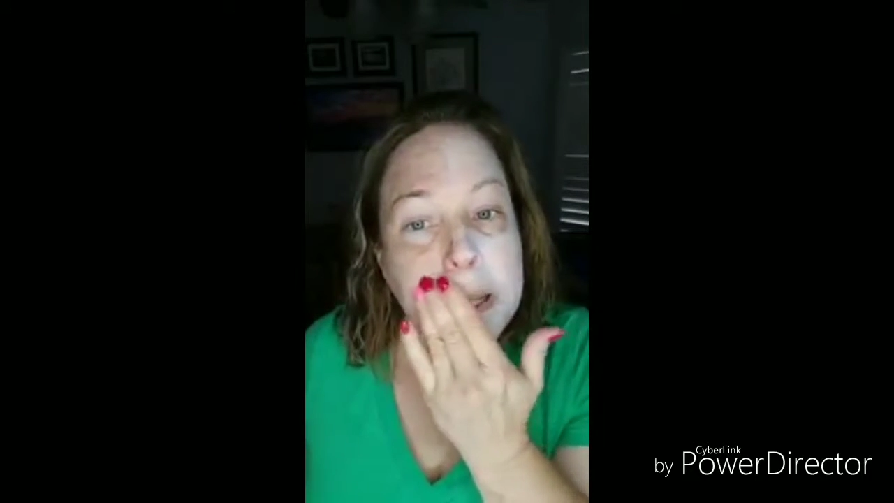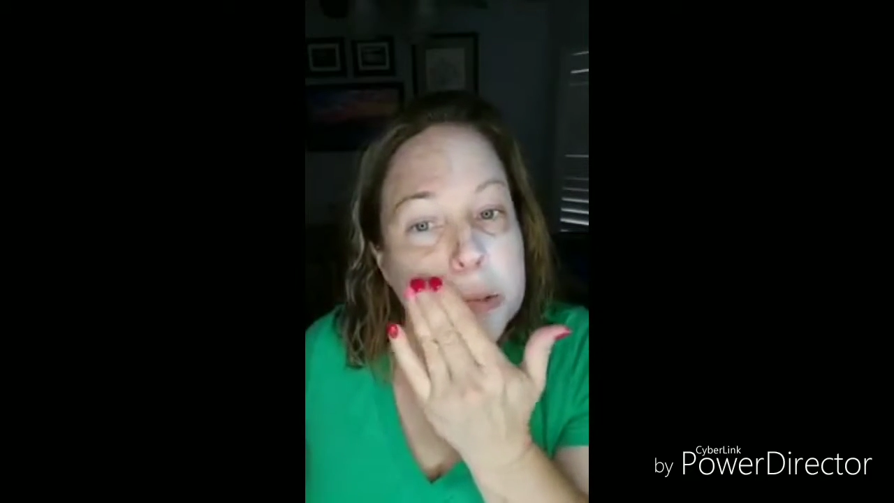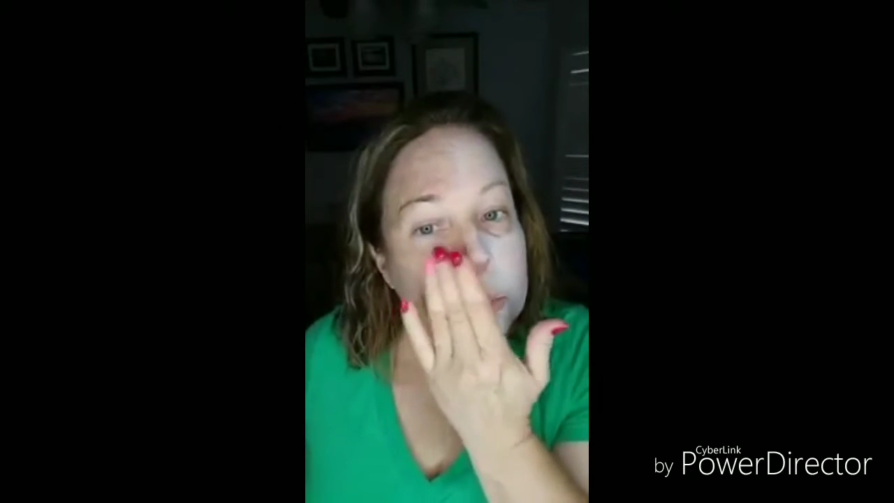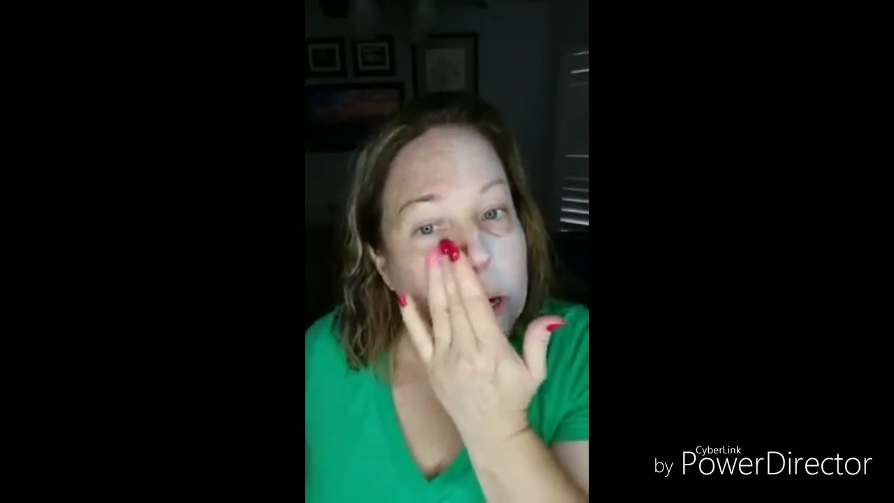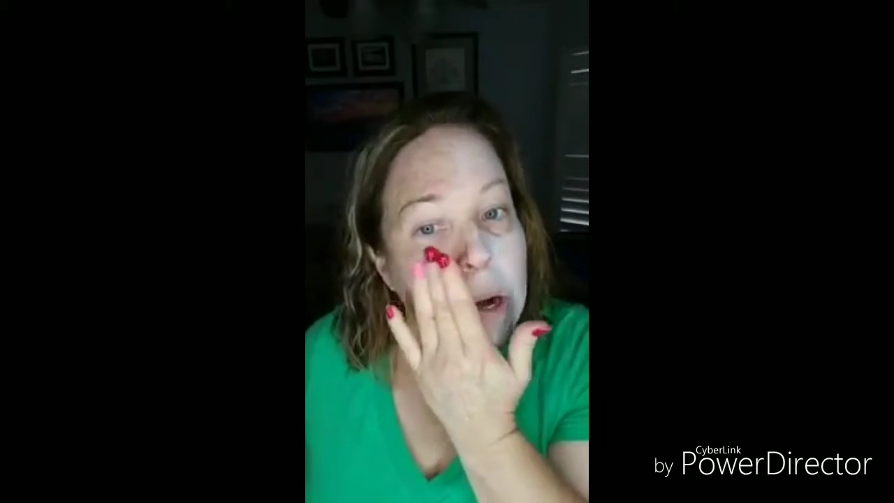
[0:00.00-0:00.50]

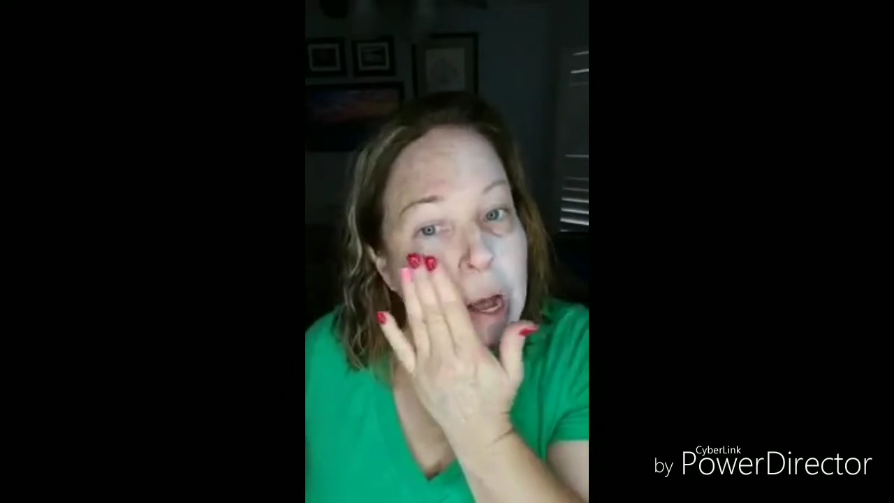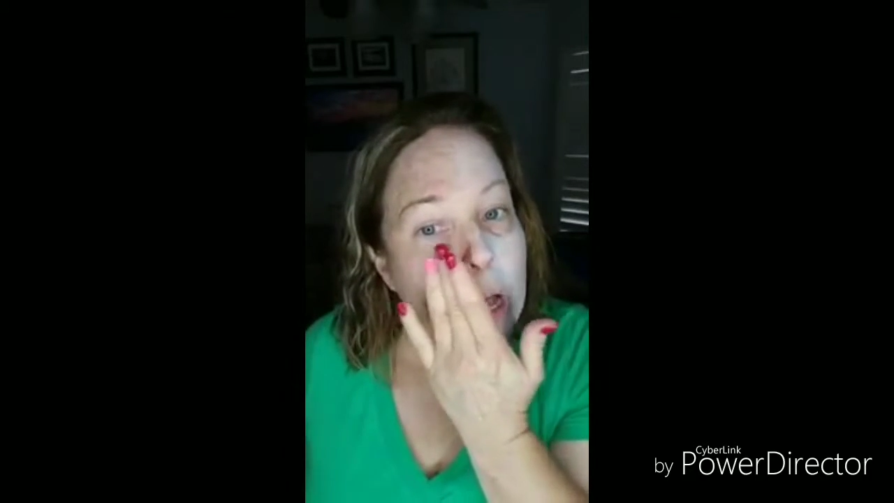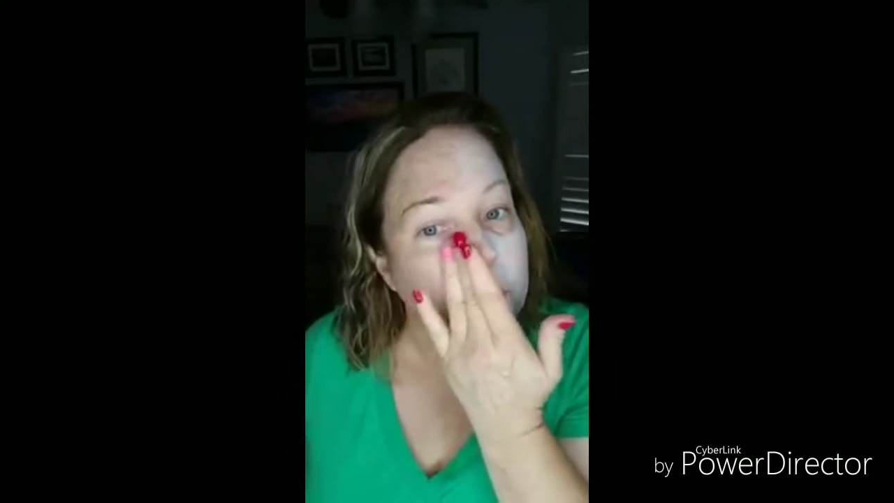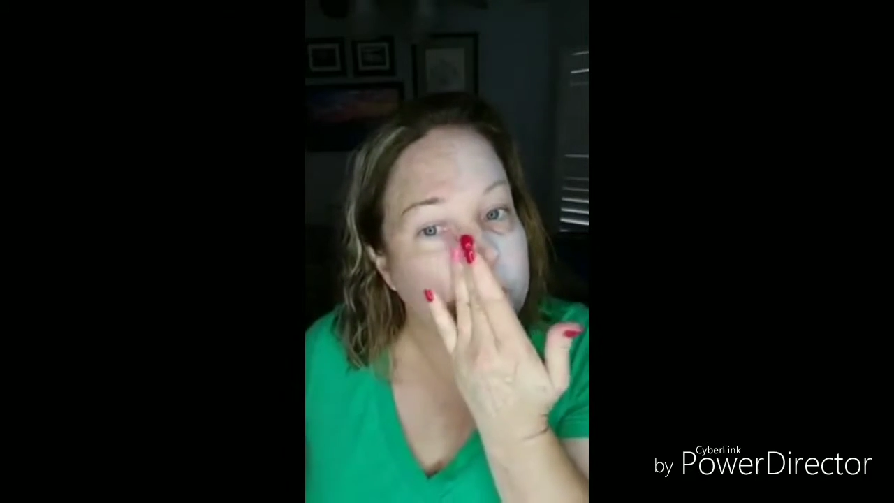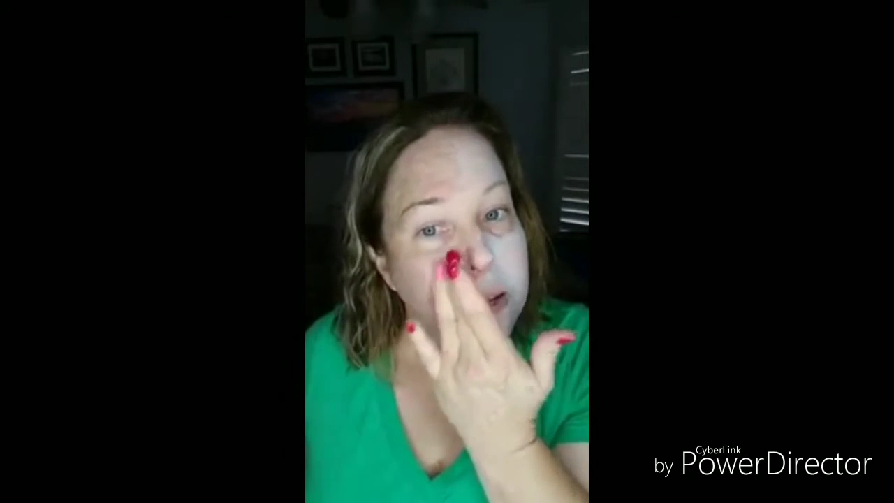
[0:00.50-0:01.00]
is where
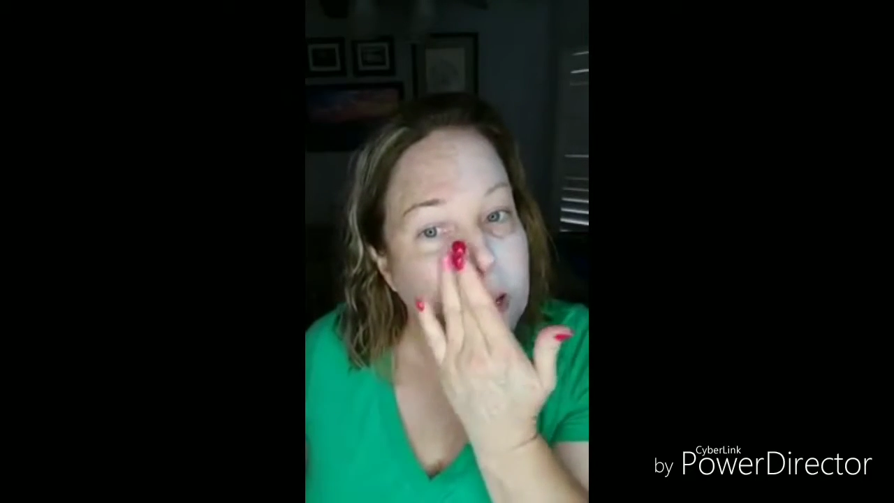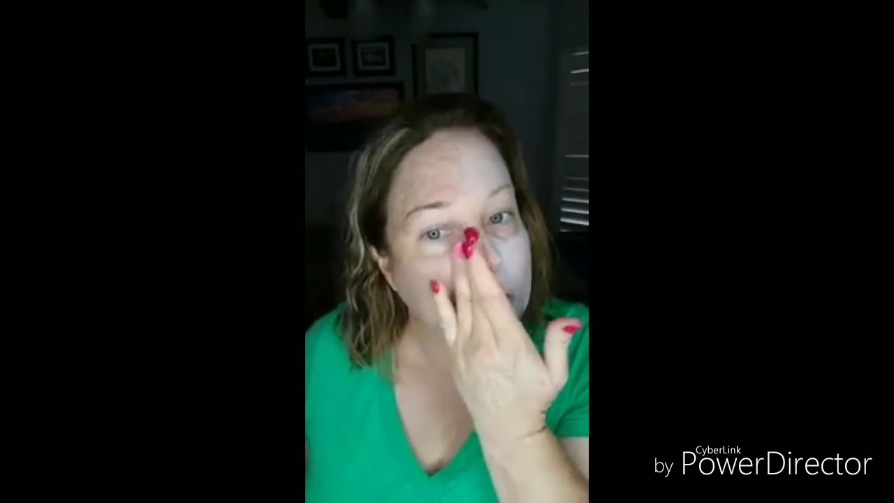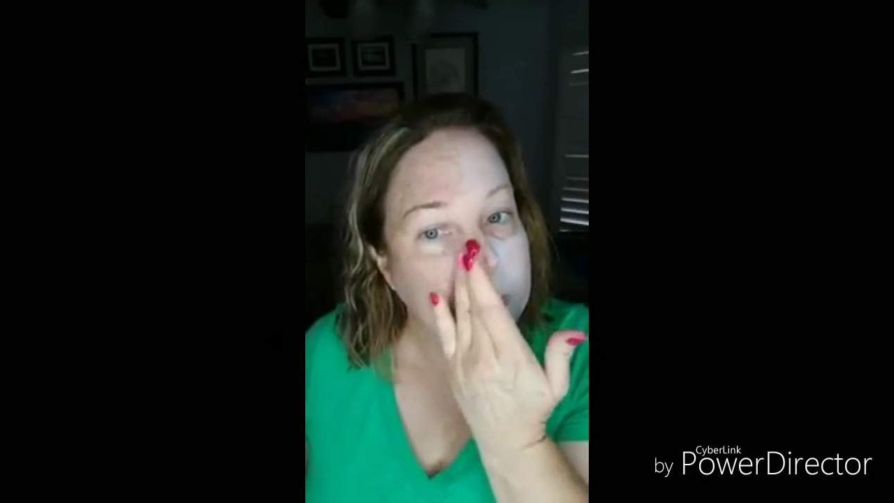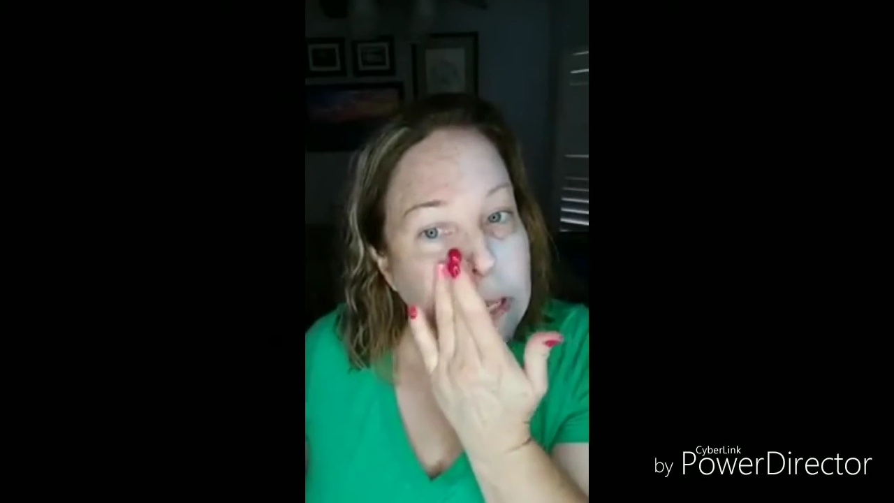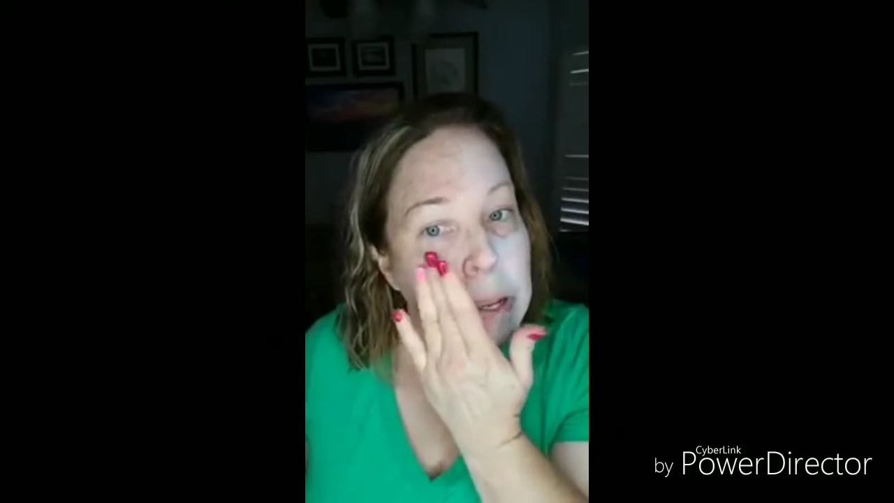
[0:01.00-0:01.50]
I'll
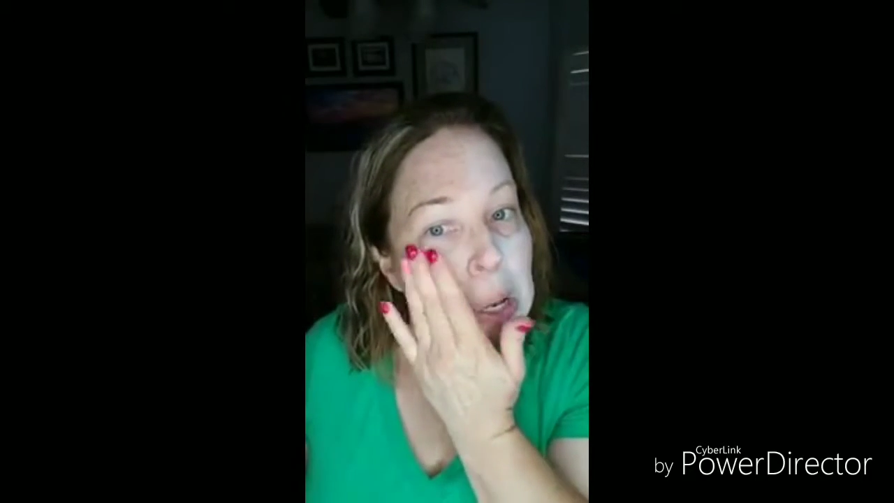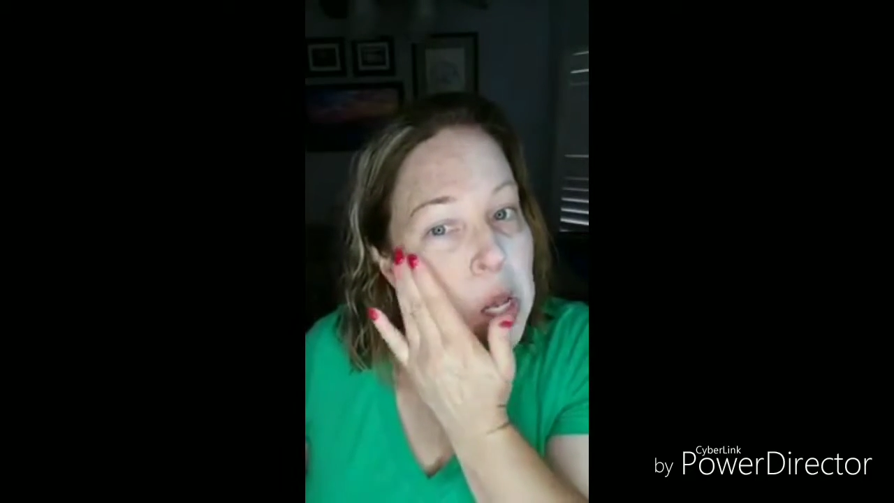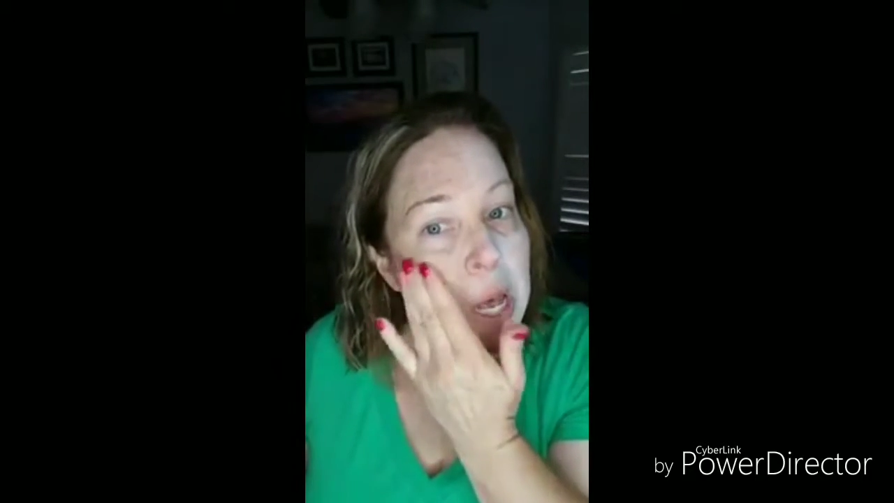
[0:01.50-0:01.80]
find